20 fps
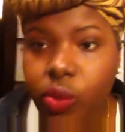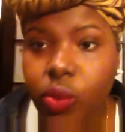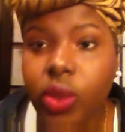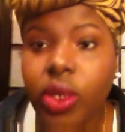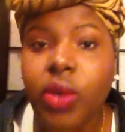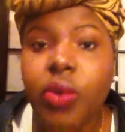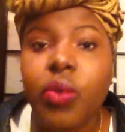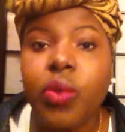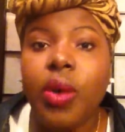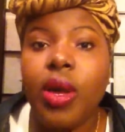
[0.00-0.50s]

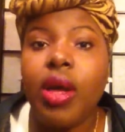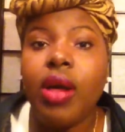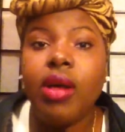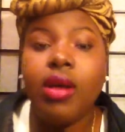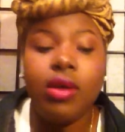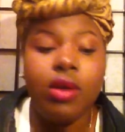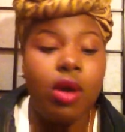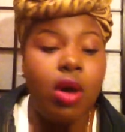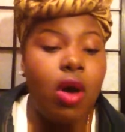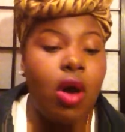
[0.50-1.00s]
really
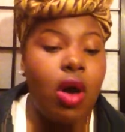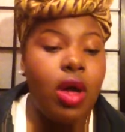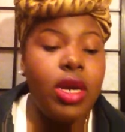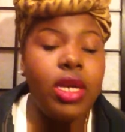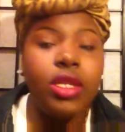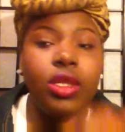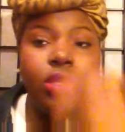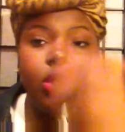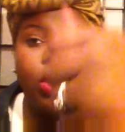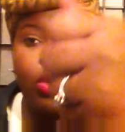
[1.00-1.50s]
well on
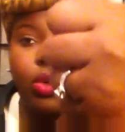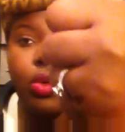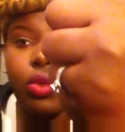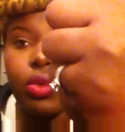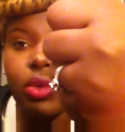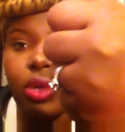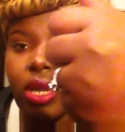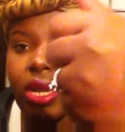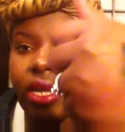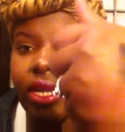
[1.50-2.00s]
its
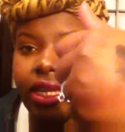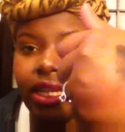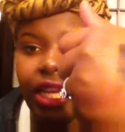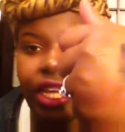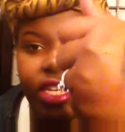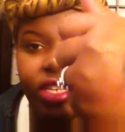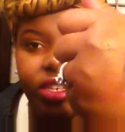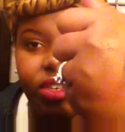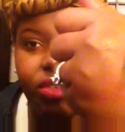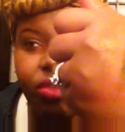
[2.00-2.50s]
own.
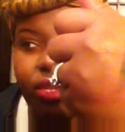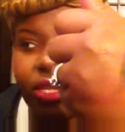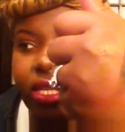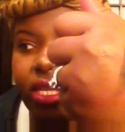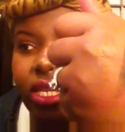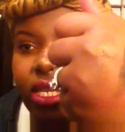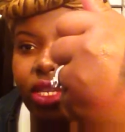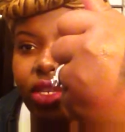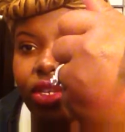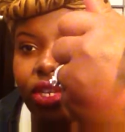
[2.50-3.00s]
As you can
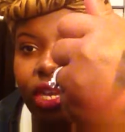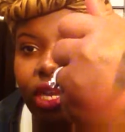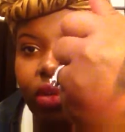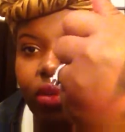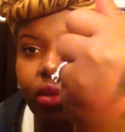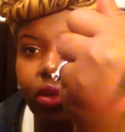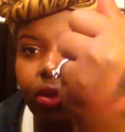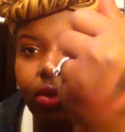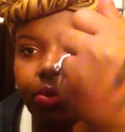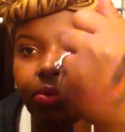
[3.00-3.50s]
see, the
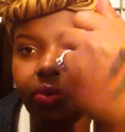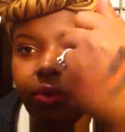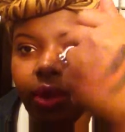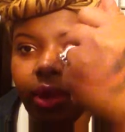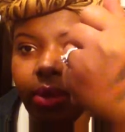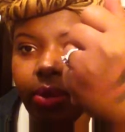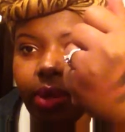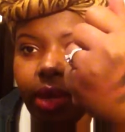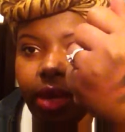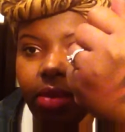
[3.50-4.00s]
shadows are
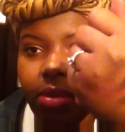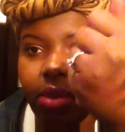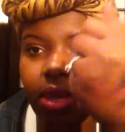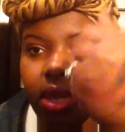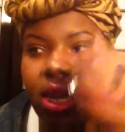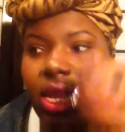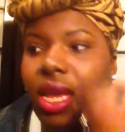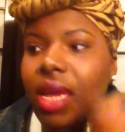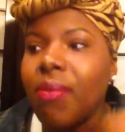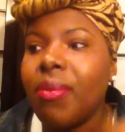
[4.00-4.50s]
very
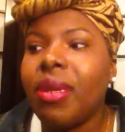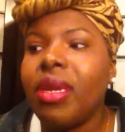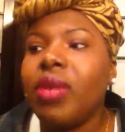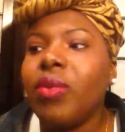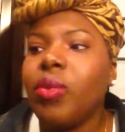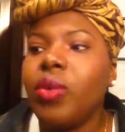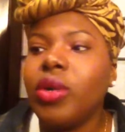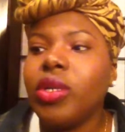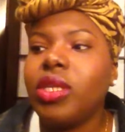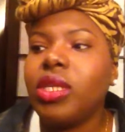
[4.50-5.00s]
pigmented. But
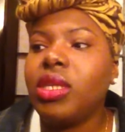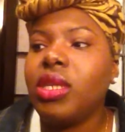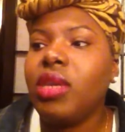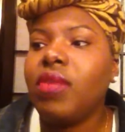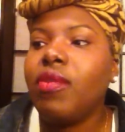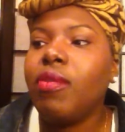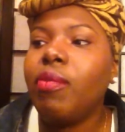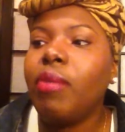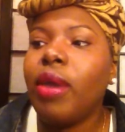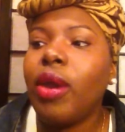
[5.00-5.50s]
it works
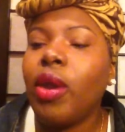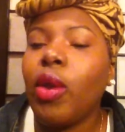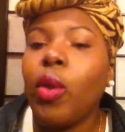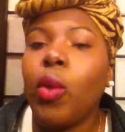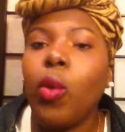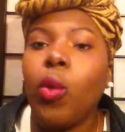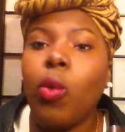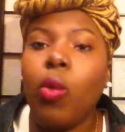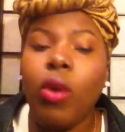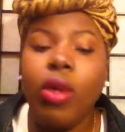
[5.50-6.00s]
even better
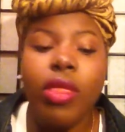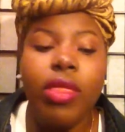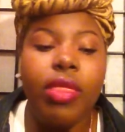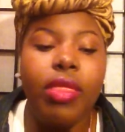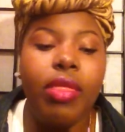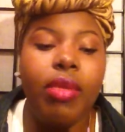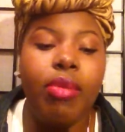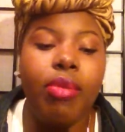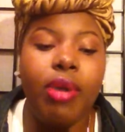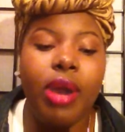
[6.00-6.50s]

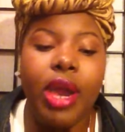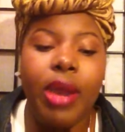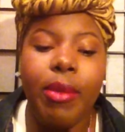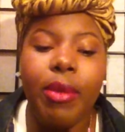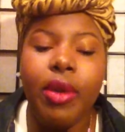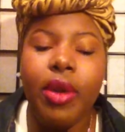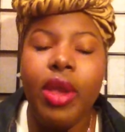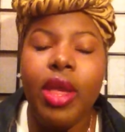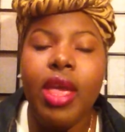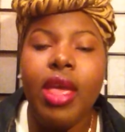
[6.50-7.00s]
with the
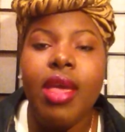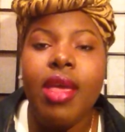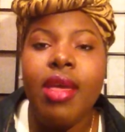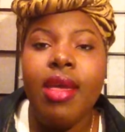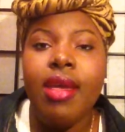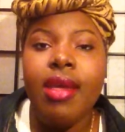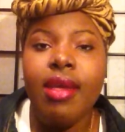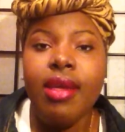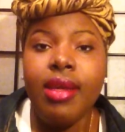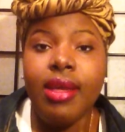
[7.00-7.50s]
primer.
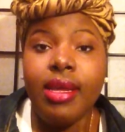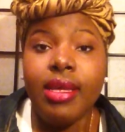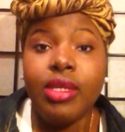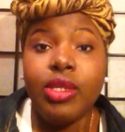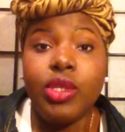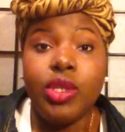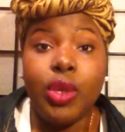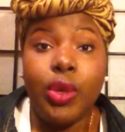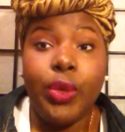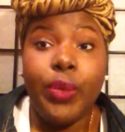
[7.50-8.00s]

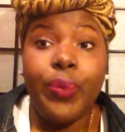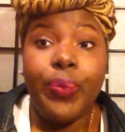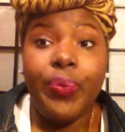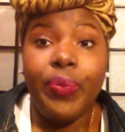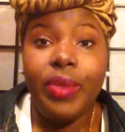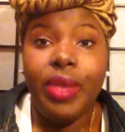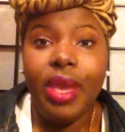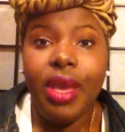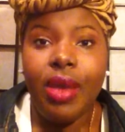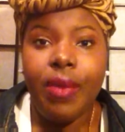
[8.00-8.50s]
So,
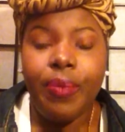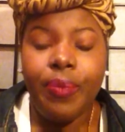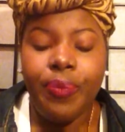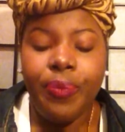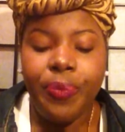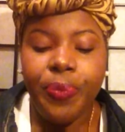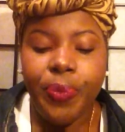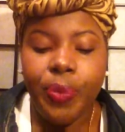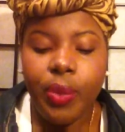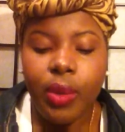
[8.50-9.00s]
yeah.
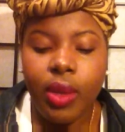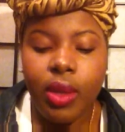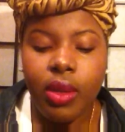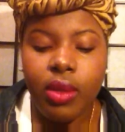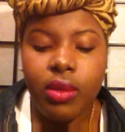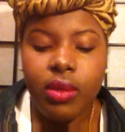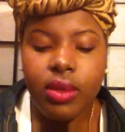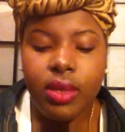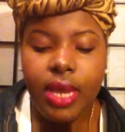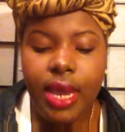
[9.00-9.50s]

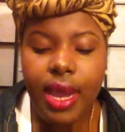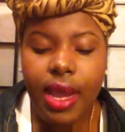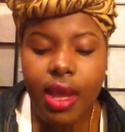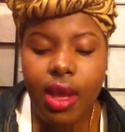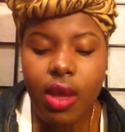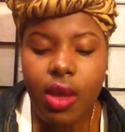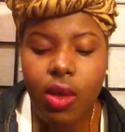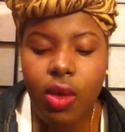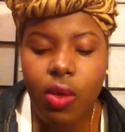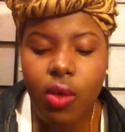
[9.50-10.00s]

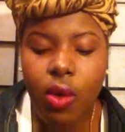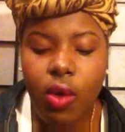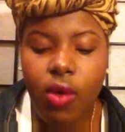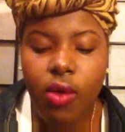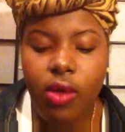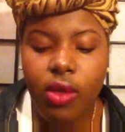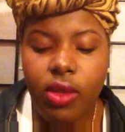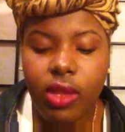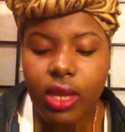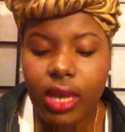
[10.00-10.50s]
Now, the